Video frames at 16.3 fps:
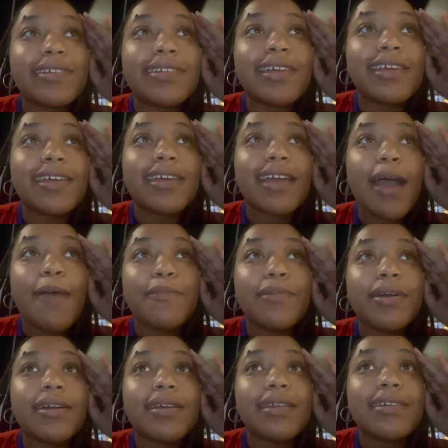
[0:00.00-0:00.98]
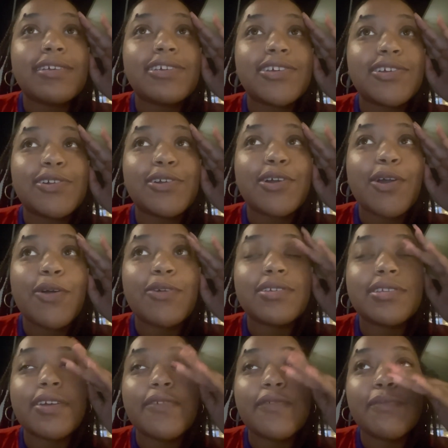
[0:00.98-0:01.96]
Like, I'm not gonna sugarcoat
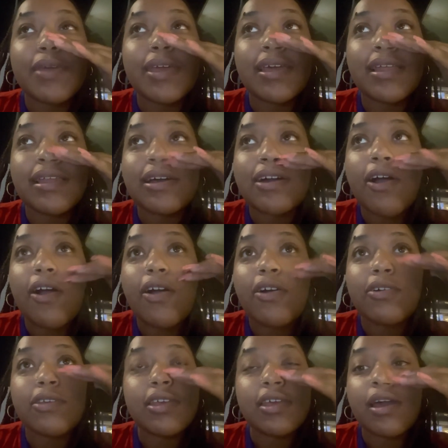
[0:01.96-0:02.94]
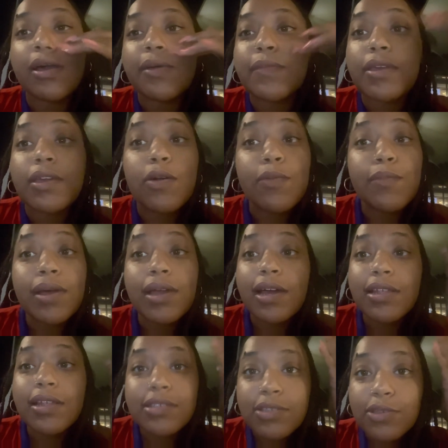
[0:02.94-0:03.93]
stuff and make it look all yummy, oh my
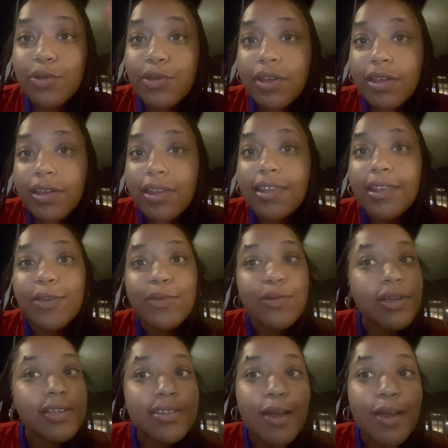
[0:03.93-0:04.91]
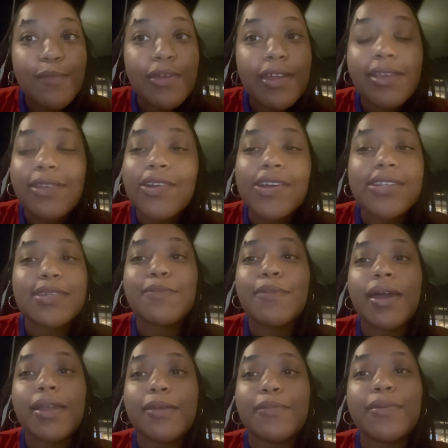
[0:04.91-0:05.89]
god, so good. And then you guys come here and you guys get
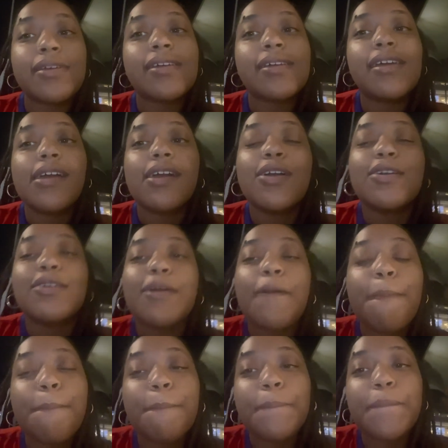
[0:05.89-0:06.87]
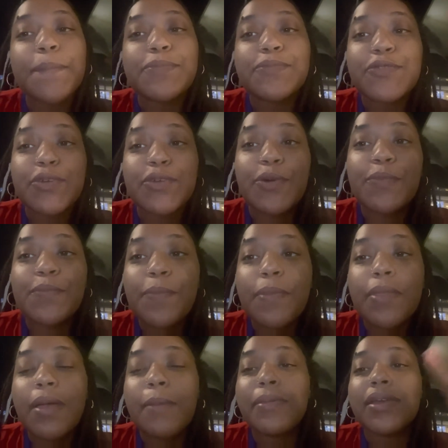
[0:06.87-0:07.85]
mad at me. So,
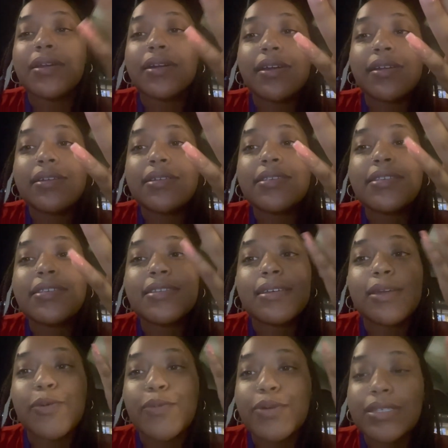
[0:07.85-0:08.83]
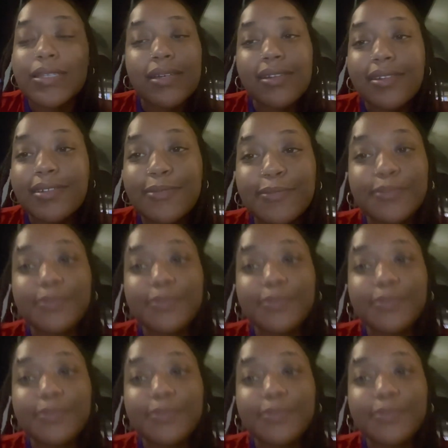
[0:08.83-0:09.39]
I'm being honest, it wasn't good.